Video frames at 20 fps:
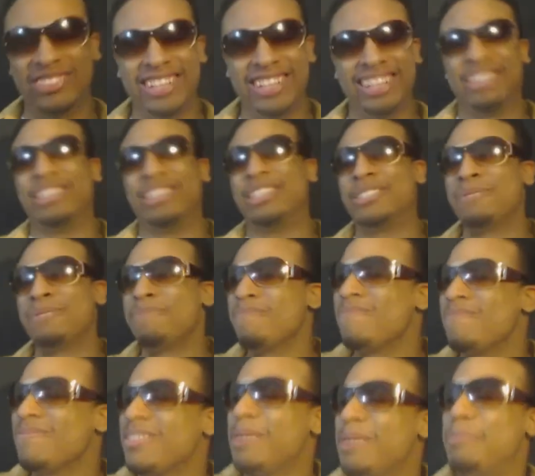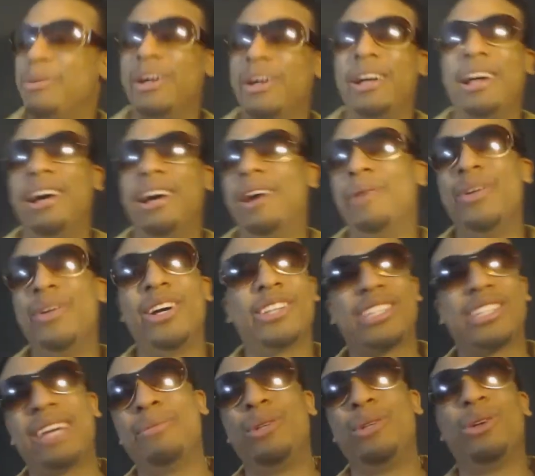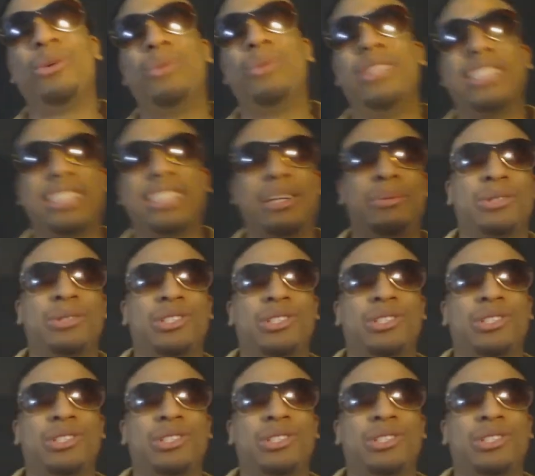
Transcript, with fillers: is ridiculous. But uh, we also have Dorman this